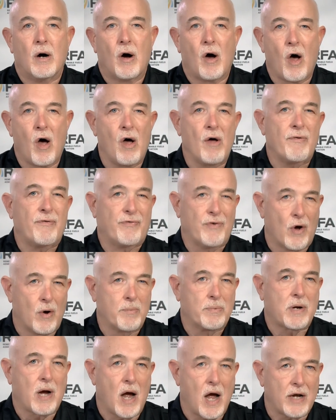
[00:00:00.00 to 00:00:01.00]
All
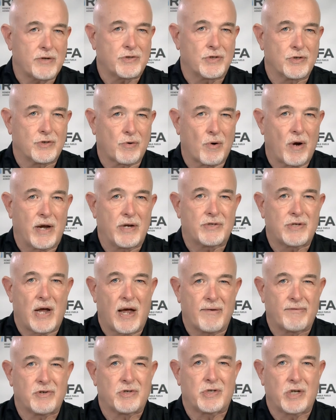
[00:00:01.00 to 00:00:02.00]
foam concentrates
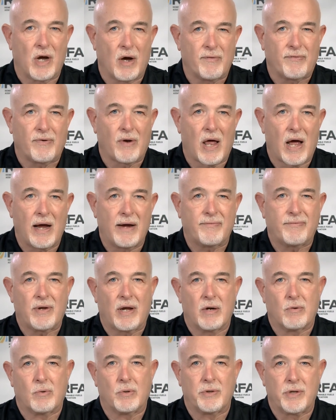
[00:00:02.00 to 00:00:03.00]
have a shelf life
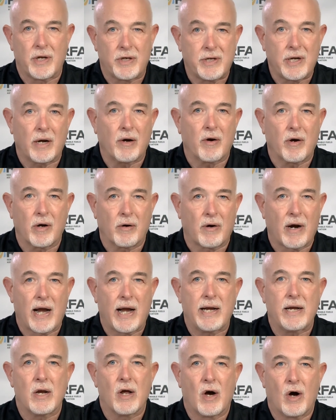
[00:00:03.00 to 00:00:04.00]
and will
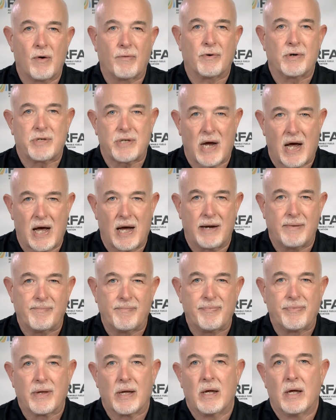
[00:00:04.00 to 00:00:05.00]
deteriorate over time.
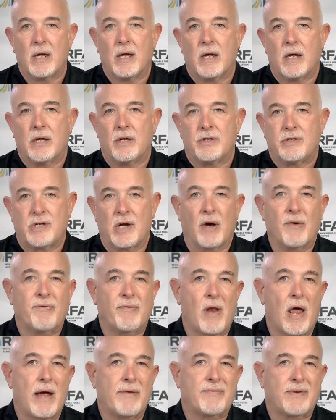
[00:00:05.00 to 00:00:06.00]
Shelf
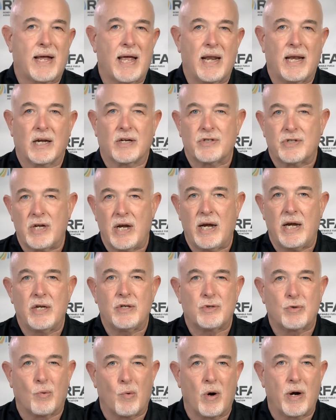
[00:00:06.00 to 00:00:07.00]
life can
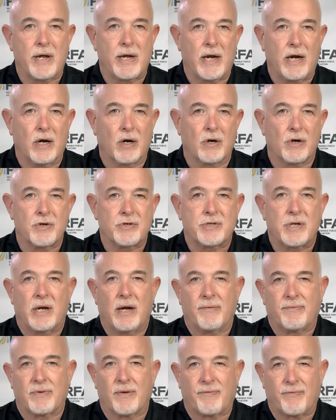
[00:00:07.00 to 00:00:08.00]
exceed 20 years
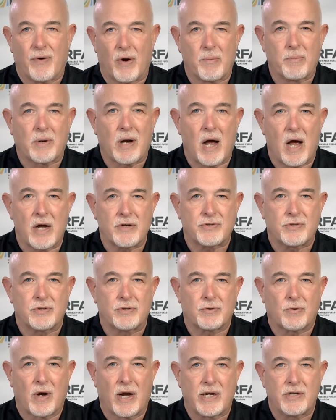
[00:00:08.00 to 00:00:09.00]
if the foam
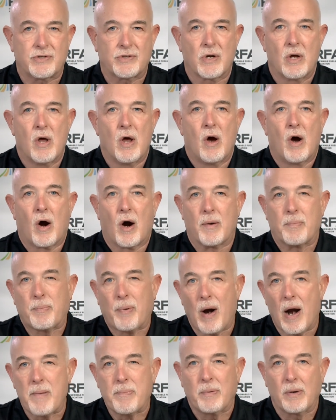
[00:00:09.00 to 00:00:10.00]
concentrates are
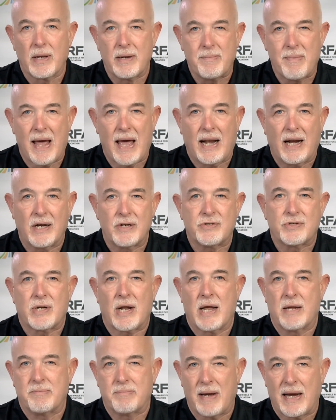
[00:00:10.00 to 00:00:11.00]
properly managed
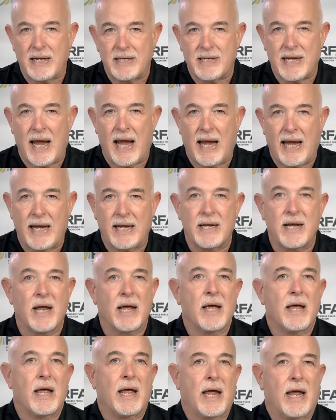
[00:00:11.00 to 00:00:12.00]
and maintained
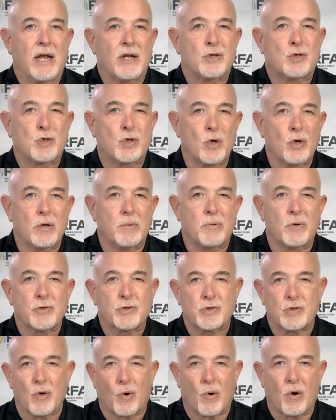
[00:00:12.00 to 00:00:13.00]
in suitable
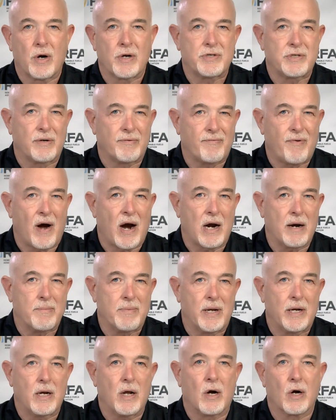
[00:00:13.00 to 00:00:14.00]
storage
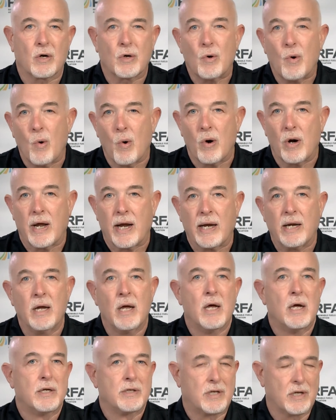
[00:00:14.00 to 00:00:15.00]
environment according
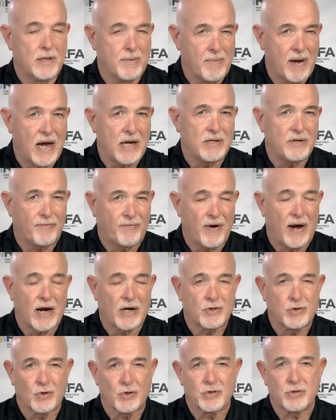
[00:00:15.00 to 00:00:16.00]
to the
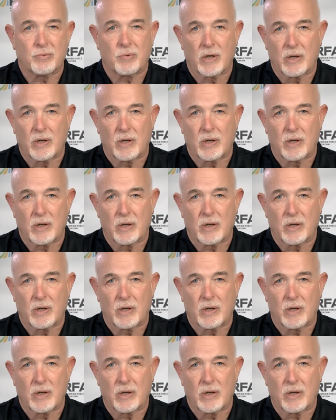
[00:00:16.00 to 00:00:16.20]
manufacturer's